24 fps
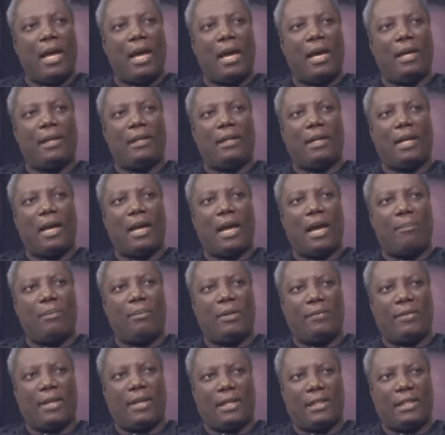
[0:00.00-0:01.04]
And I
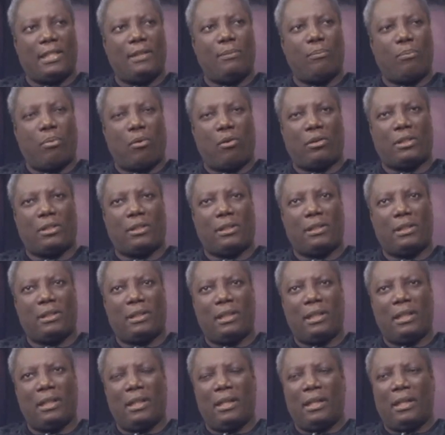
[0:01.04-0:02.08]
believe that it's important
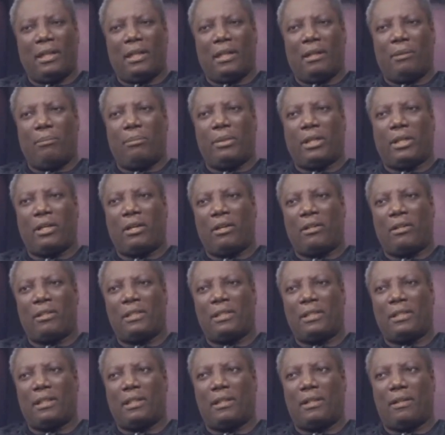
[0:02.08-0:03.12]

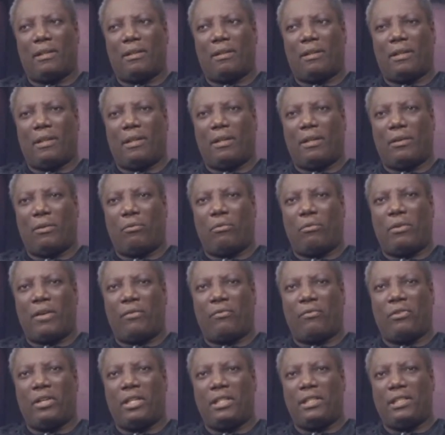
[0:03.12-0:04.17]
because we
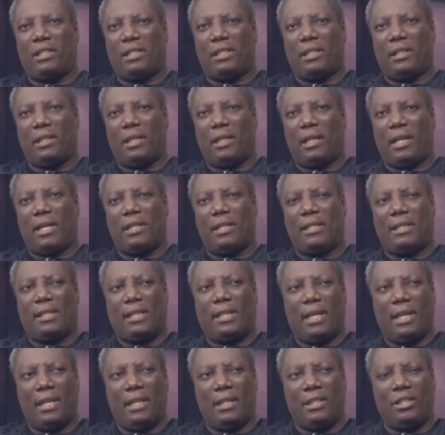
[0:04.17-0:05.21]
have reached a
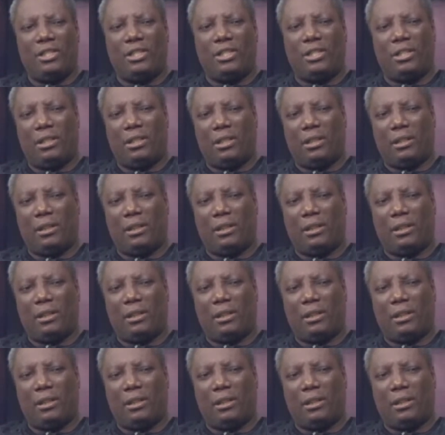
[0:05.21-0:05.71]
stage,